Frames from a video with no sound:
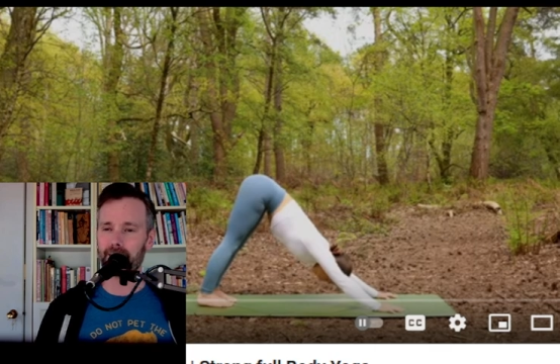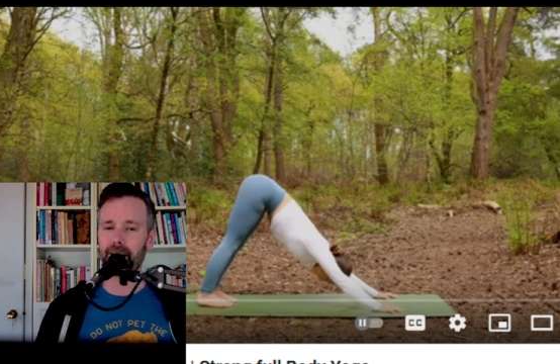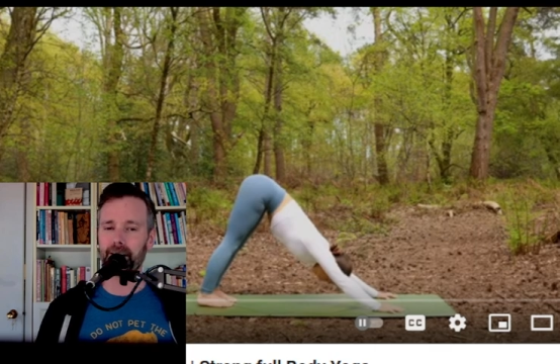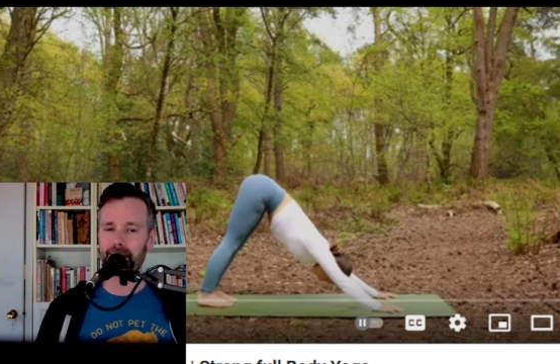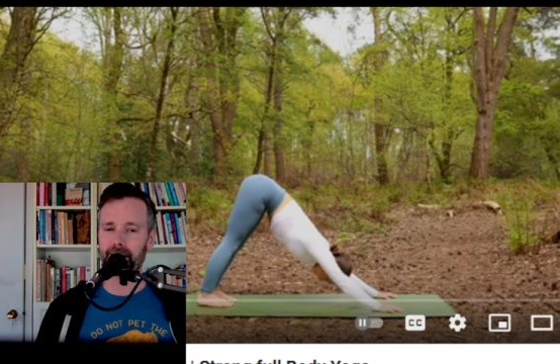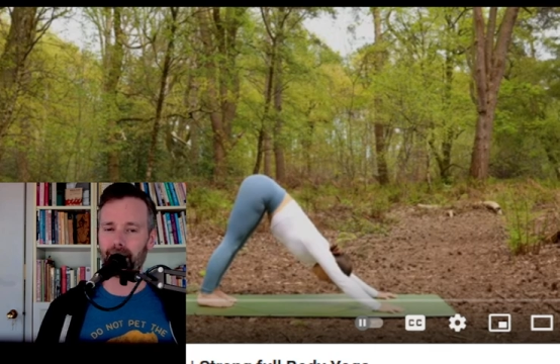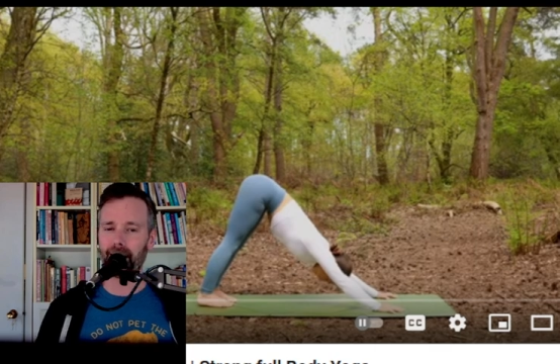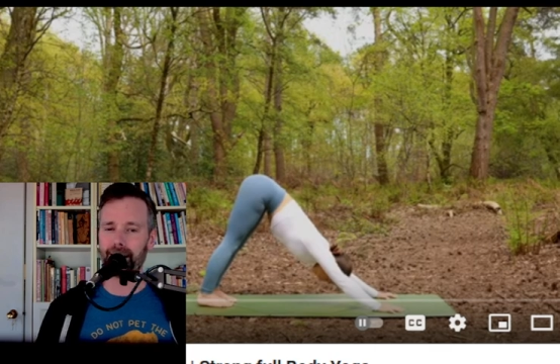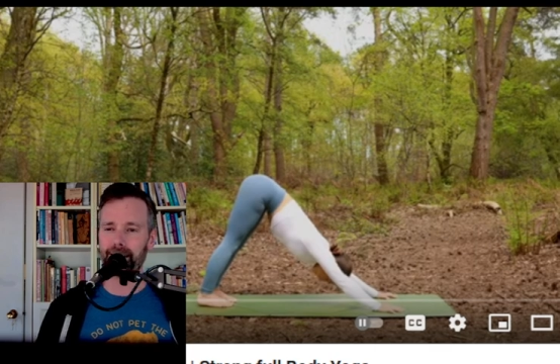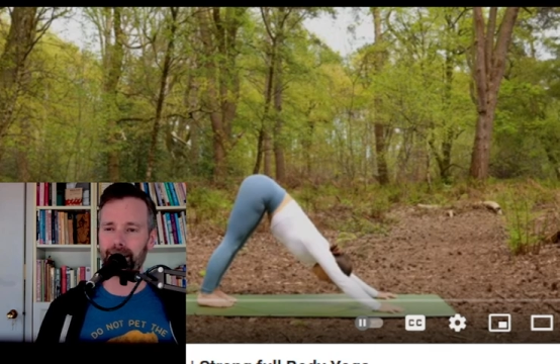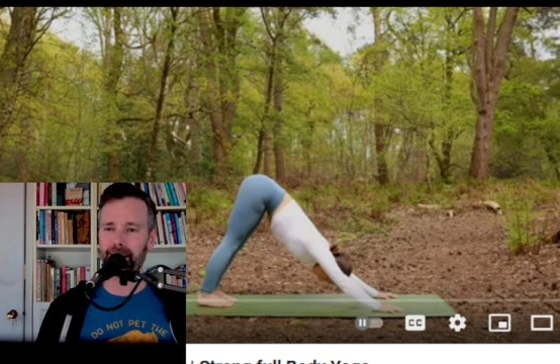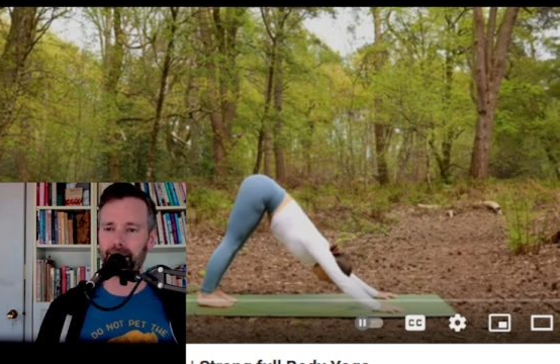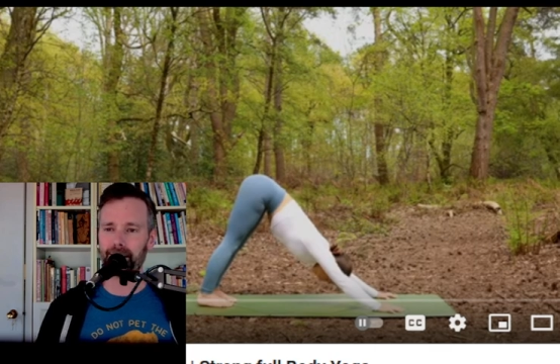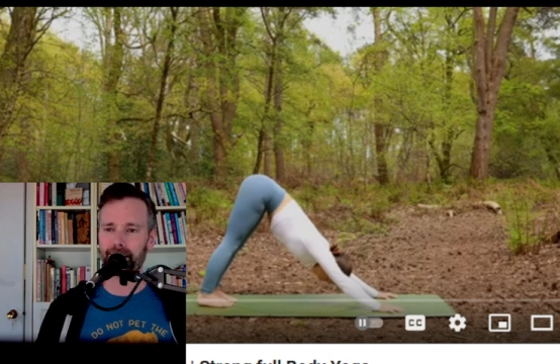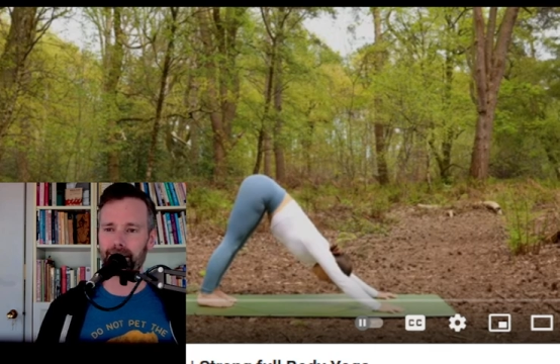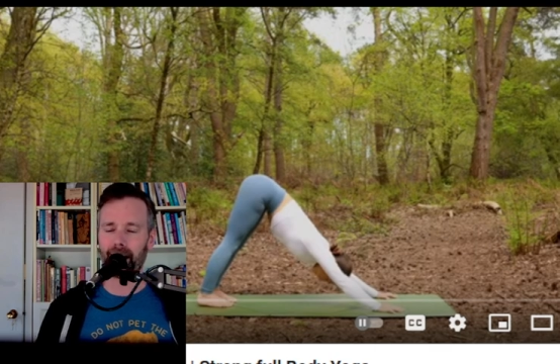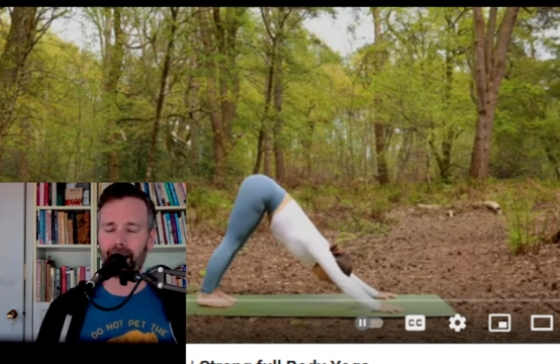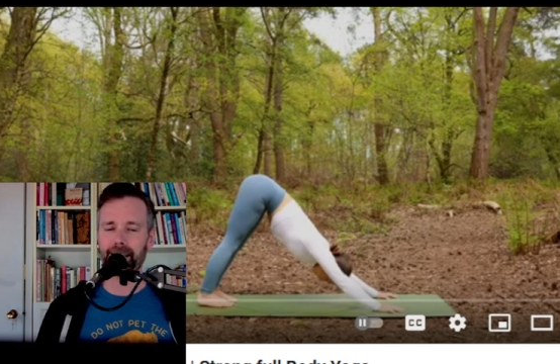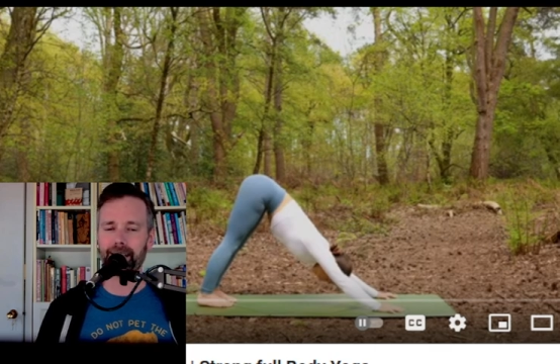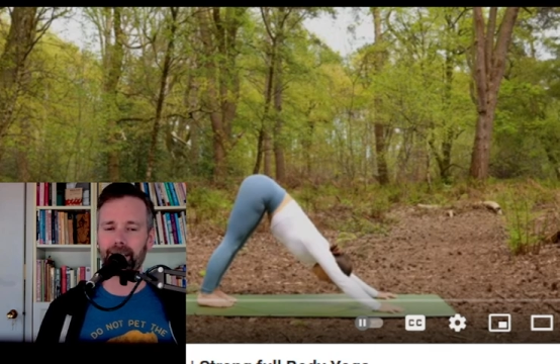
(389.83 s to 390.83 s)

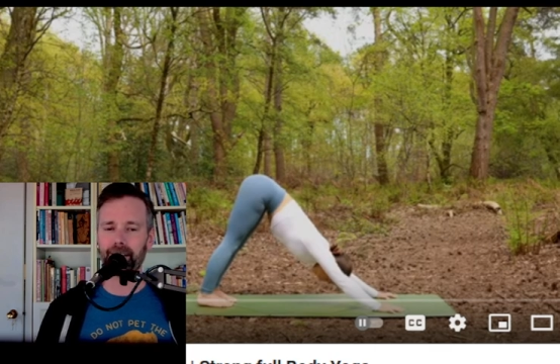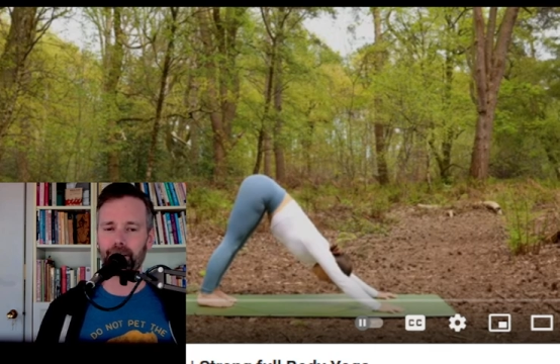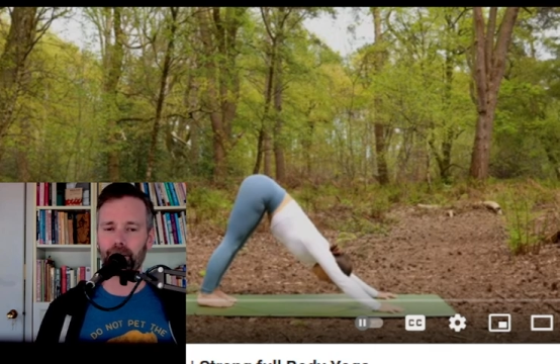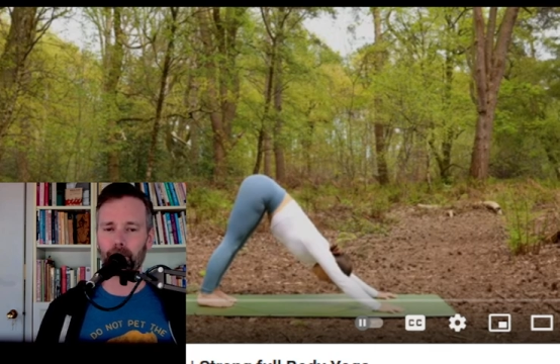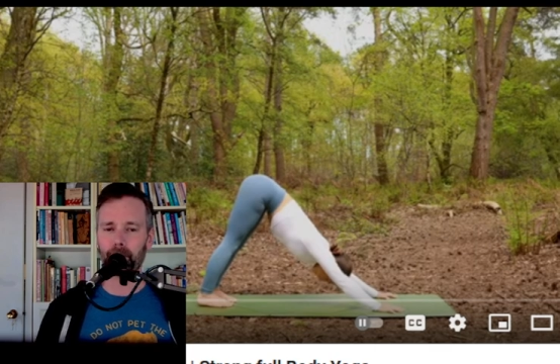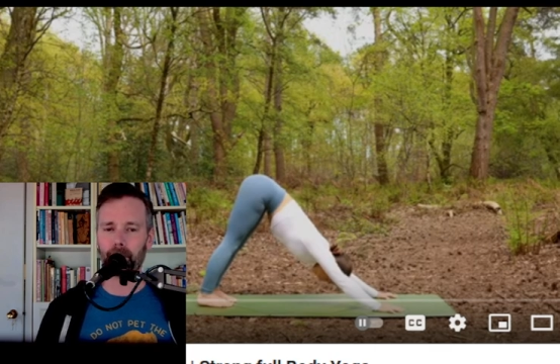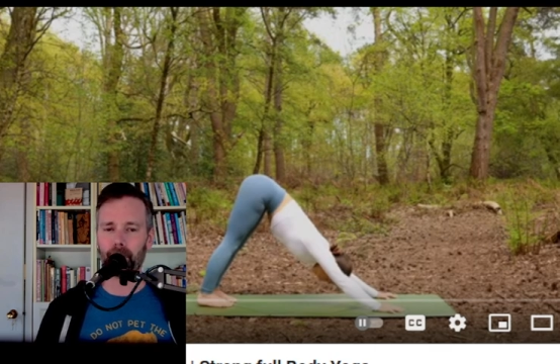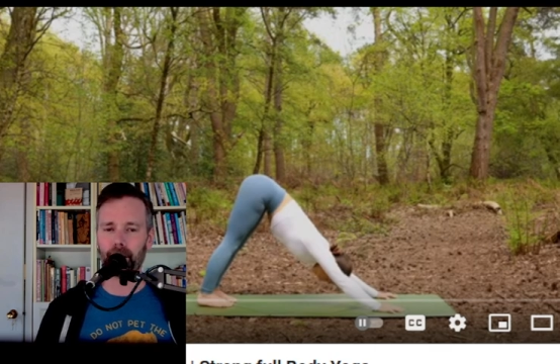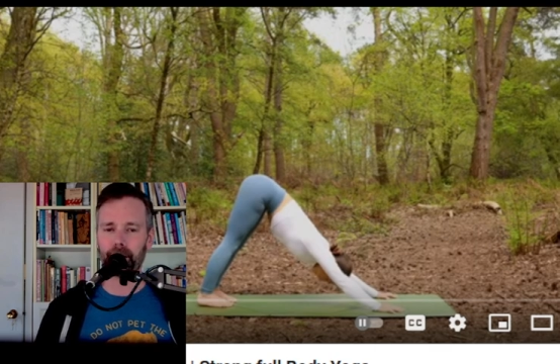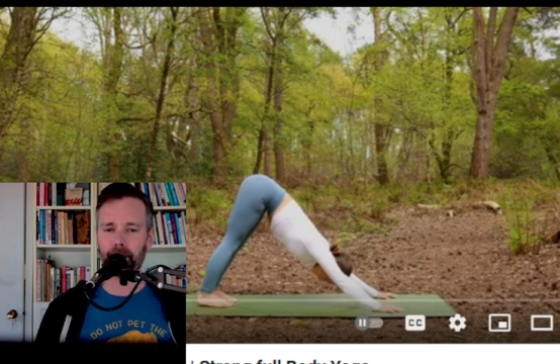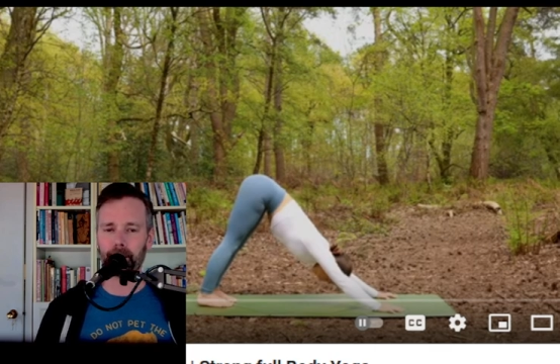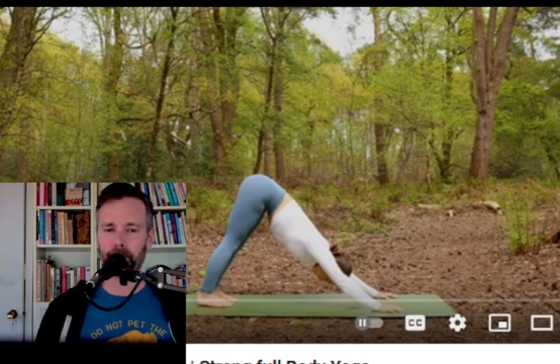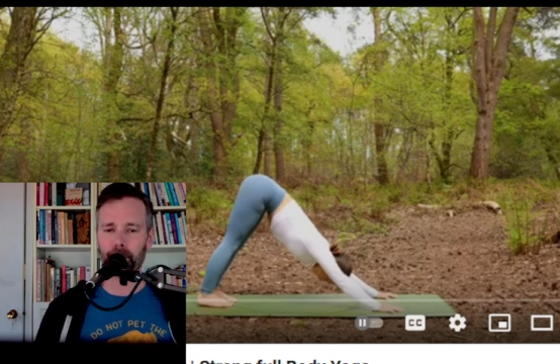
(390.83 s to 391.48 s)
tiny little bodied